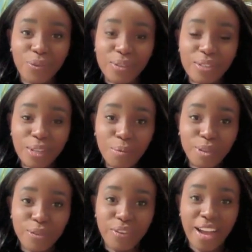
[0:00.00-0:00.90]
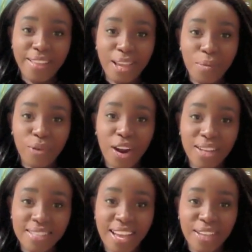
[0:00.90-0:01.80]
simplify that
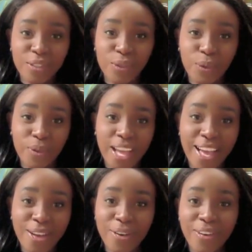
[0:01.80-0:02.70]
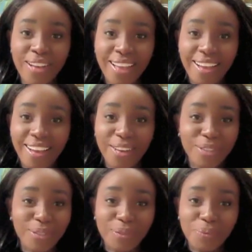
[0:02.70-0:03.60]
process to allow
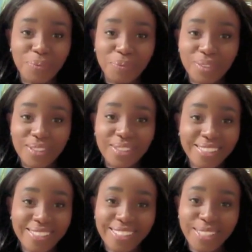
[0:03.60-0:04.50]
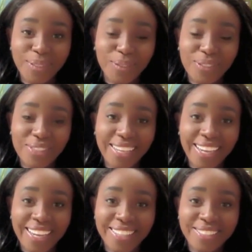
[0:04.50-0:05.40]
citizens
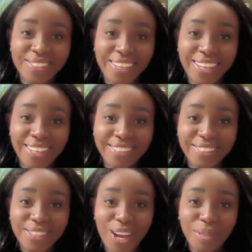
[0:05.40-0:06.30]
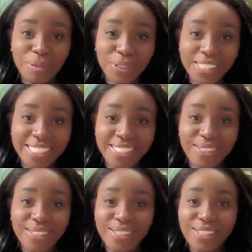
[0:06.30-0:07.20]
and
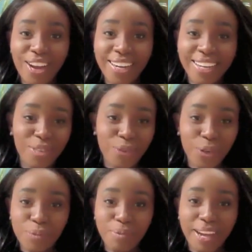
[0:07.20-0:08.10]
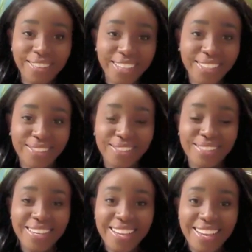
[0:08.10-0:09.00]
non-Marines and non-Air Force
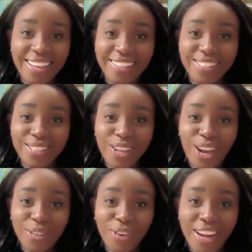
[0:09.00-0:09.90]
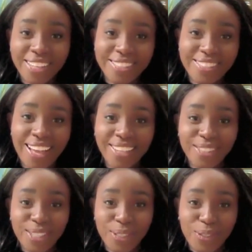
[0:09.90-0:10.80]
pilots and non-rocket
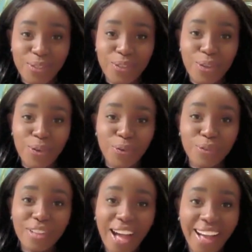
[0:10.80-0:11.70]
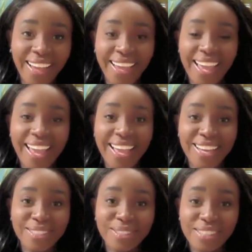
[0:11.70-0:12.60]
scientists to fly
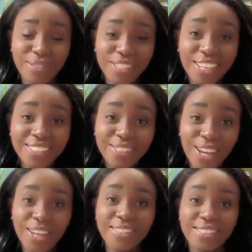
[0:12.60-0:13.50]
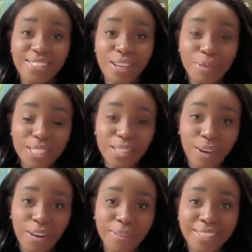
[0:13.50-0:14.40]
and even conduct some
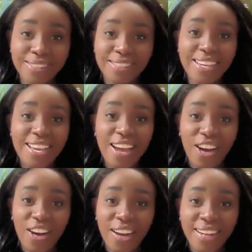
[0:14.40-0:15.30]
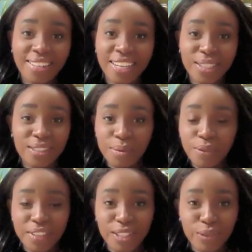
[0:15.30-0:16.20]
experiments on some
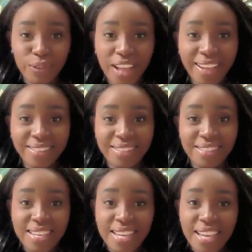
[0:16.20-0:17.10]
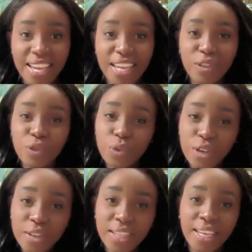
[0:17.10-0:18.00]
of these flights is
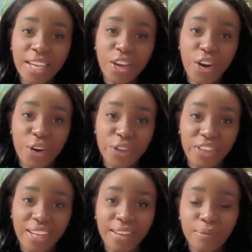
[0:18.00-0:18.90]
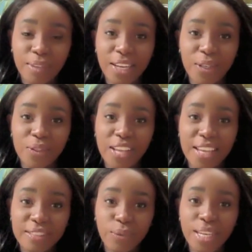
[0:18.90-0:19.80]
really encouraging, because
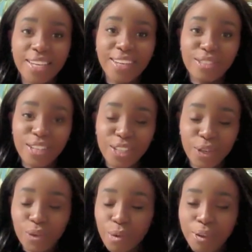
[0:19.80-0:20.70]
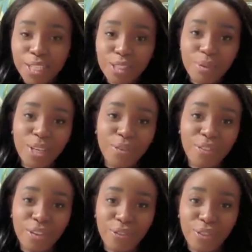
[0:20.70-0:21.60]
as we continue, it reminds me
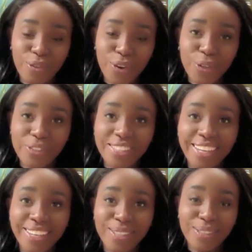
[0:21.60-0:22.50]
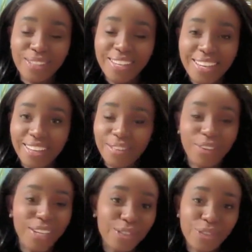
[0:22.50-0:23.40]
of the first days
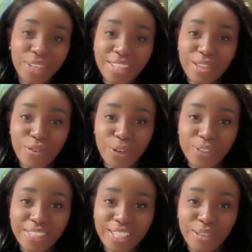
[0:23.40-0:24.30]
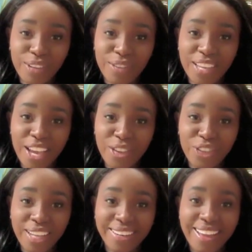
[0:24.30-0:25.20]
of history and the first days of
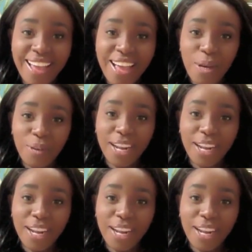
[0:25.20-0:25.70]
aviation. But